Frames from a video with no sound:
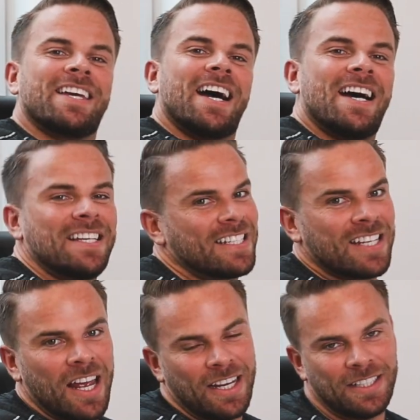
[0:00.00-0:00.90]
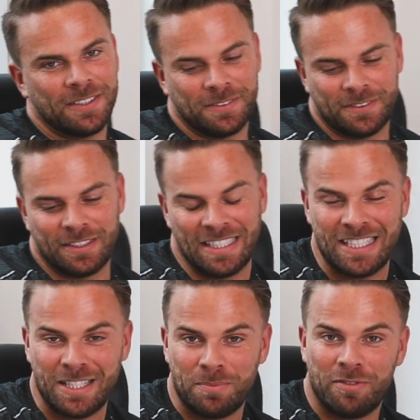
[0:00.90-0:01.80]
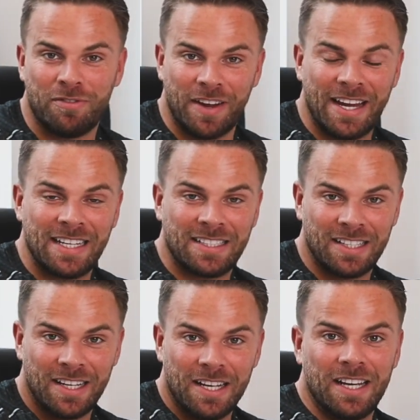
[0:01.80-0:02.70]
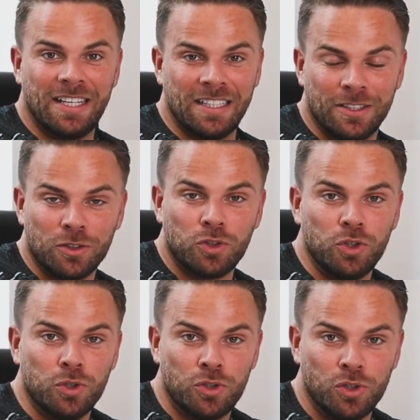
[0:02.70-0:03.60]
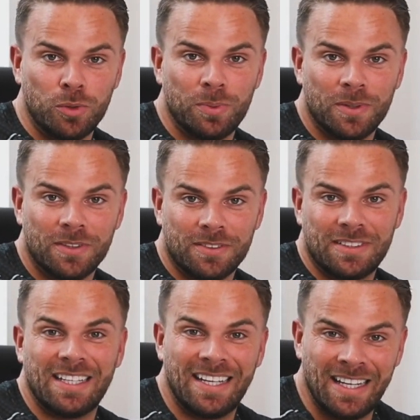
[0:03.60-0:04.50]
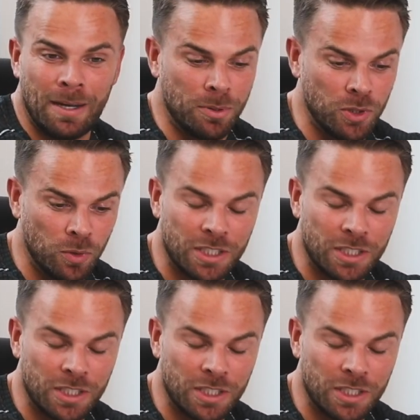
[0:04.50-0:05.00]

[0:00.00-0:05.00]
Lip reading: guys, this is my first little YouTube episode.